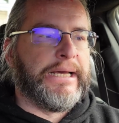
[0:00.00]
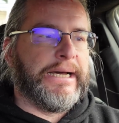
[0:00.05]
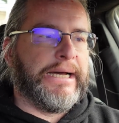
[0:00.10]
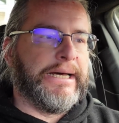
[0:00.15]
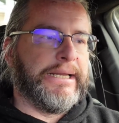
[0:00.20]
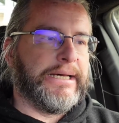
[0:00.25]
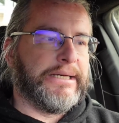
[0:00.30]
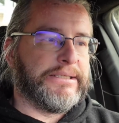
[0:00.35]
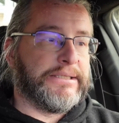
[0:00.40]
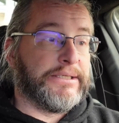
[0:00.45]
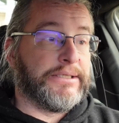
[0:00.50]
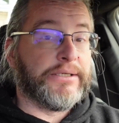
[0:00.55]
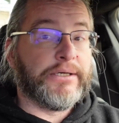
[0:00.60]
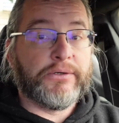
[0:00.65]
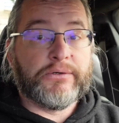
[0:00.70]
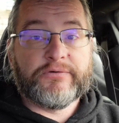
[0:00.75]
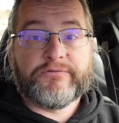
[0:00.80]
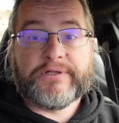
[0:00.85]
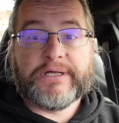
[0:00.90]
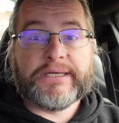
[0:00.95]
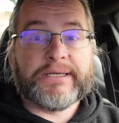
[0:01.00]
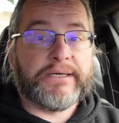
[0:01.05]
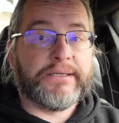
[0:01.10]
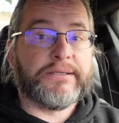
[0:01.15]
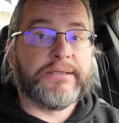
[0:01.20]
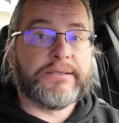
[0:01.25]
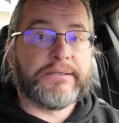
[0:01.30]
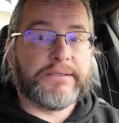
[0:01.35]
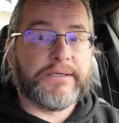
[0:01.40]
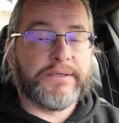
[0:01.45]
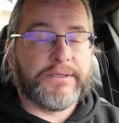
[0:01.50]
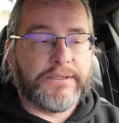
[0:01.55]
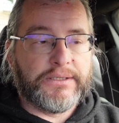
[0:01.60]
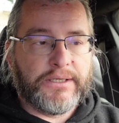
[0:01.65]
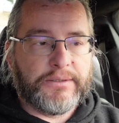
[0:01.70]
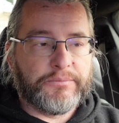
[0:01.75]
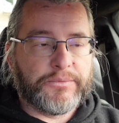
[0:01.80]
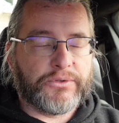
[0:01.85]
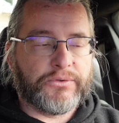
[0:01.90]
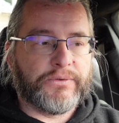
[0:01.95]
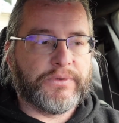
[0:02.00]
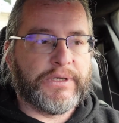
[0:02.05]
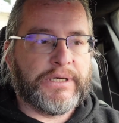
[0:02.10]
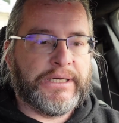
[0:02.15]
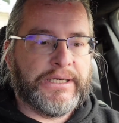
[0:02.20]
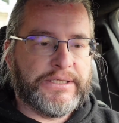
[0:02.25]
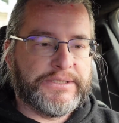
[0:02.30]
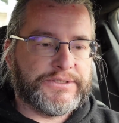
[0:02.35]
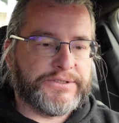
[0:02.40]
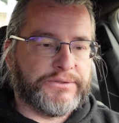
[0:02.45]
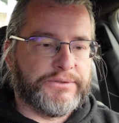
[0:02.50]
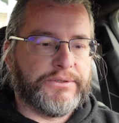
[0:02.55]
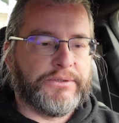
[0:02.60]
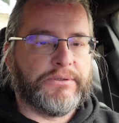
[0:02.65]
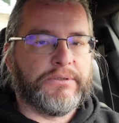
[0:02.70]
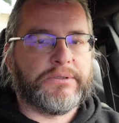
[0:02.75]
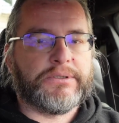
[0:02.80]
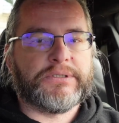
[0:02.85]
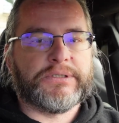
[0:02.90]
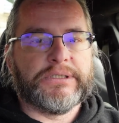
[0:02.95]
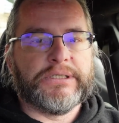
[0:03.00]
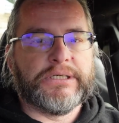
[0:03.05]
and I didn't know if that had done a number on the heads or not,